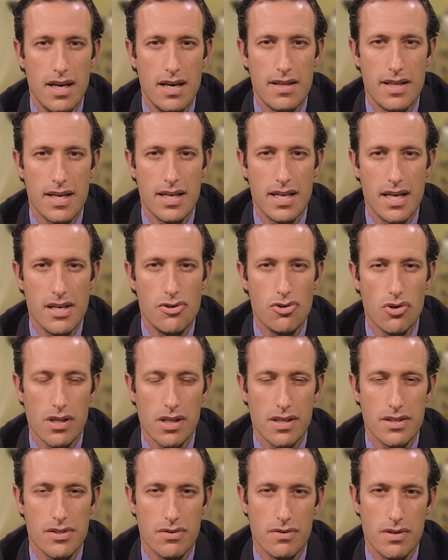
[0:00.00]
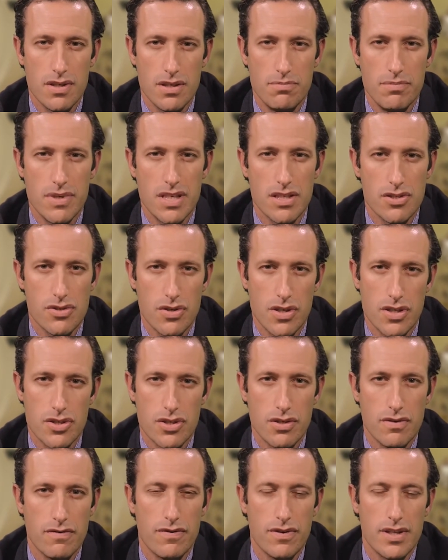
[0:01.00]
that nitroglycerin
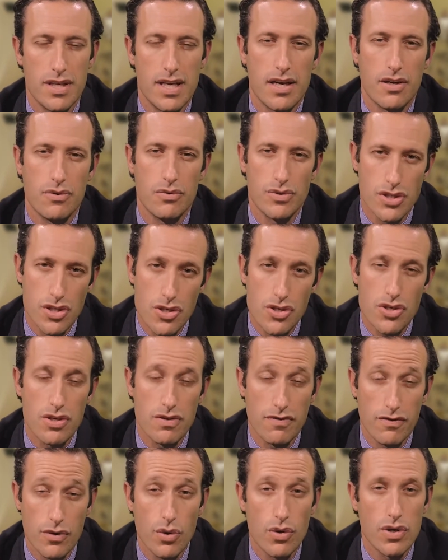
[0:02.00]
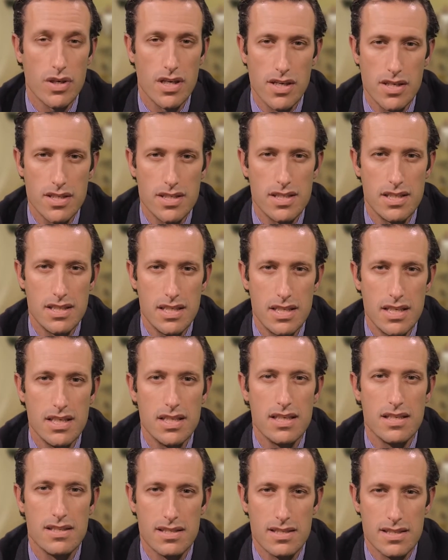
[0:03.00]
administration for the acquisition of coronary CT is